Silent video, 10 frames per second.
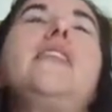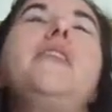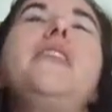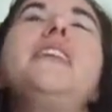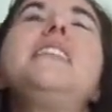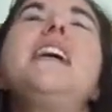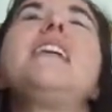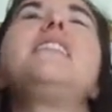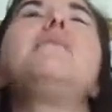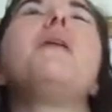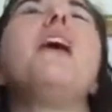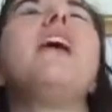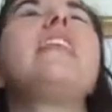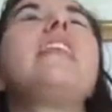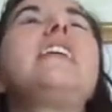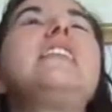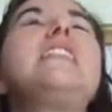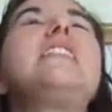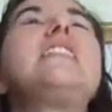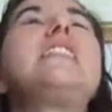I don't think it's ASMR. I think
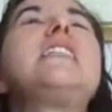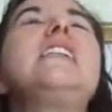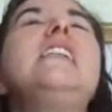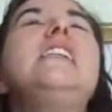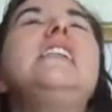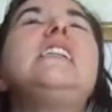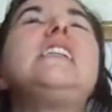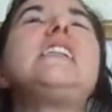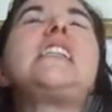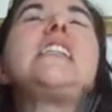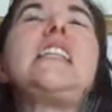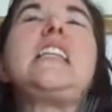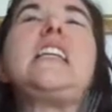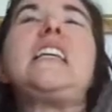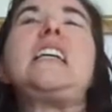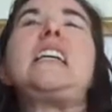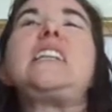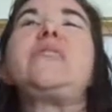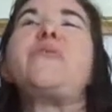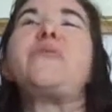it's just
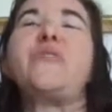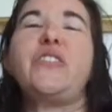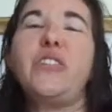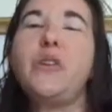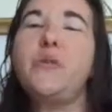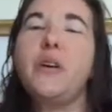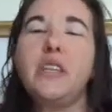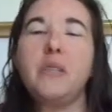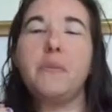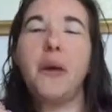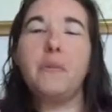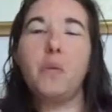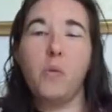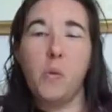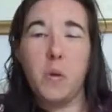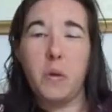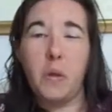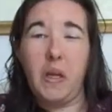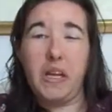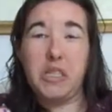you know when people walk
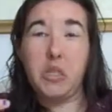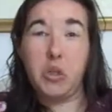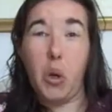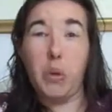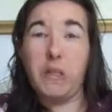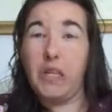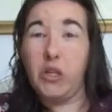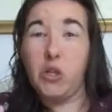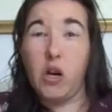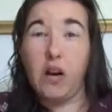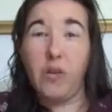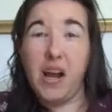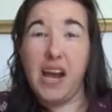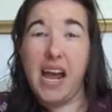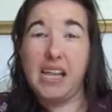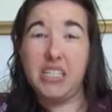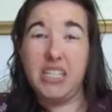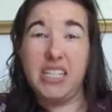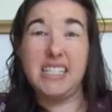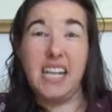on like stones in a driveway, and
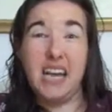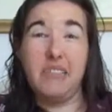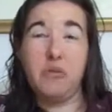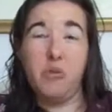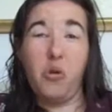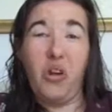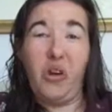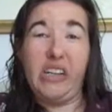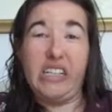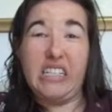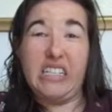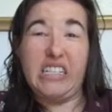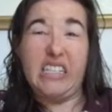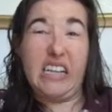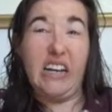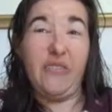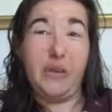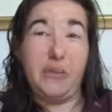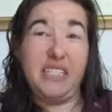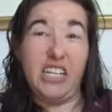just the sound of them walking on it is just
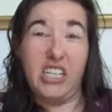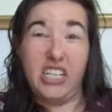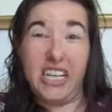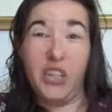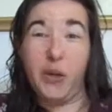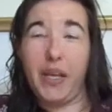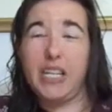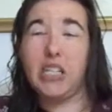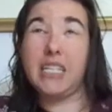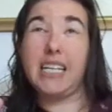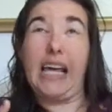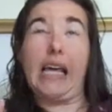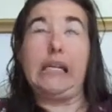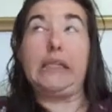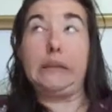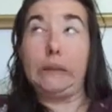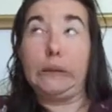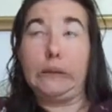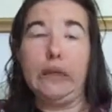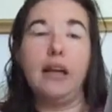enough to set your teeth on edge. It's like,
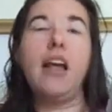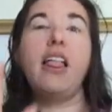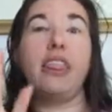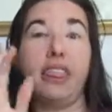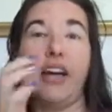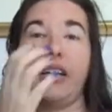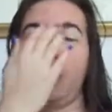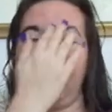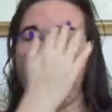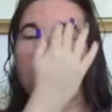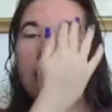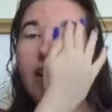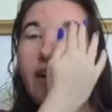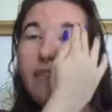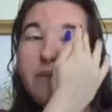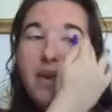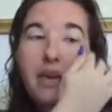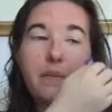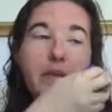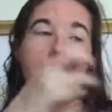ooh, that's what these are like for
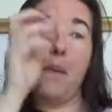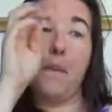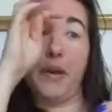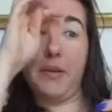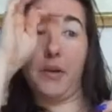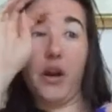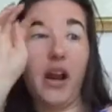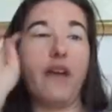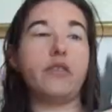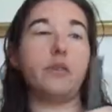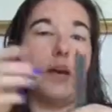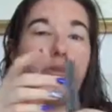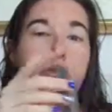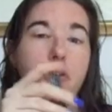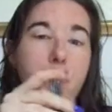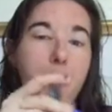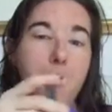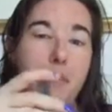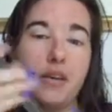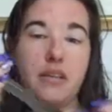me. But I'm going to have to battle through,
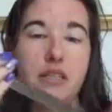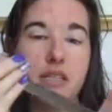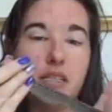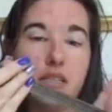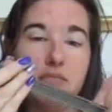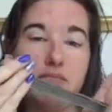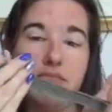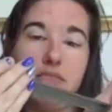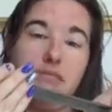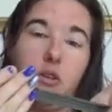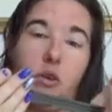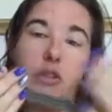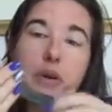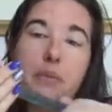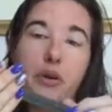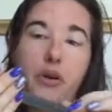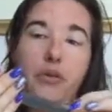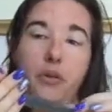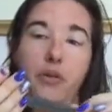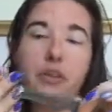because, you know, they're
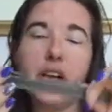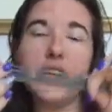beautiful.